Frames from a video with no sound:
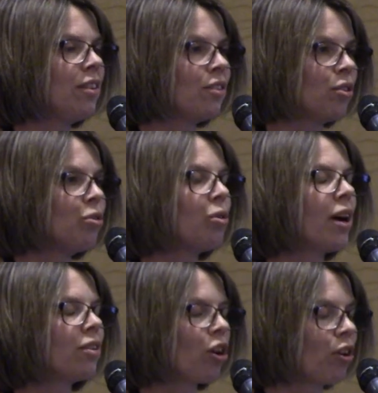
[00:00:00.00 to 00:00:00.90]
to
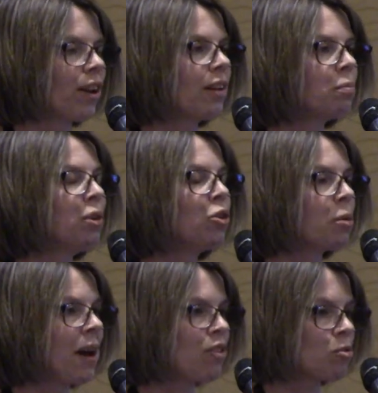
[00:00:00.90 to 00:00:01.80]
target manure
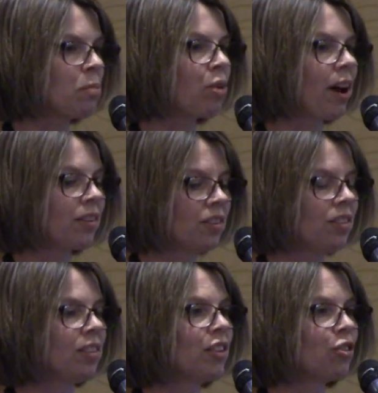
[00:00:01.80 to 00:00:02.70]
management
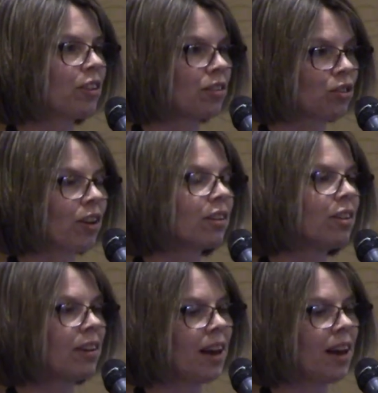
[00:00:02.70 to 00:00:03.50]
practices in your district.